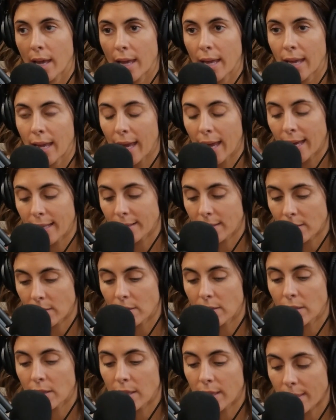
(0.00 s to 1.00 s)

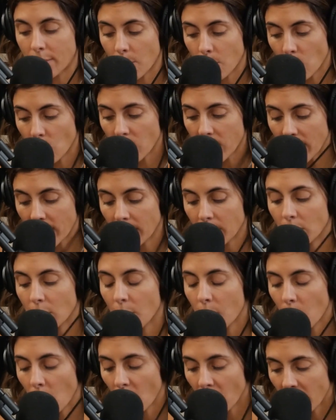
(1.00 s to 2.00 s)

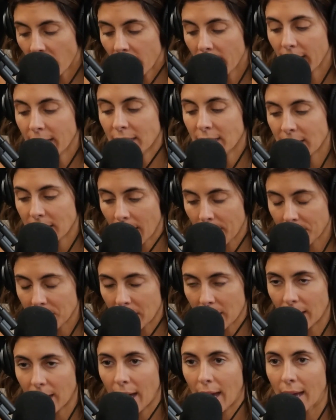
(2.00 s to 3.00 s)
The more
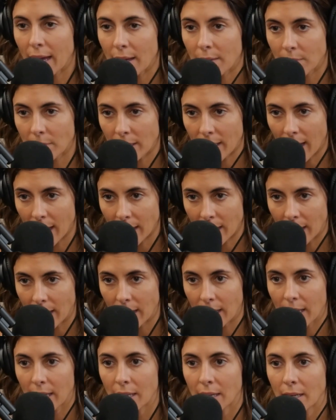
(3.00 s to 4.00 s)
accepting I am
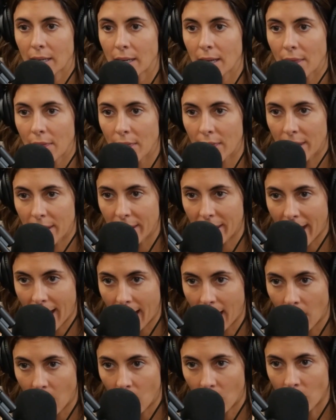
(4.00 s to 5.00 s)
getting in the
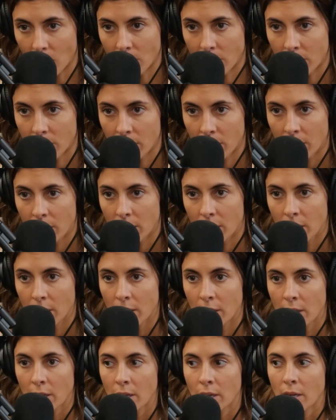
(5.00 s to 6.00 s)
now,
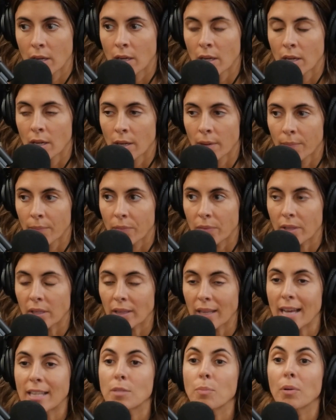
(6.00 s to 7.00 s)

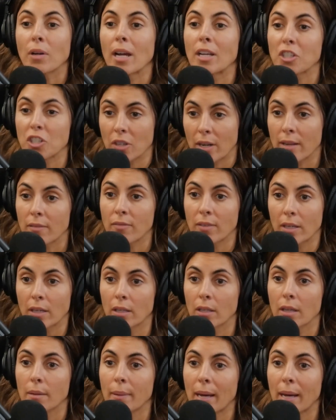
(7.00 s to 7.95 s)
the less pressure I feel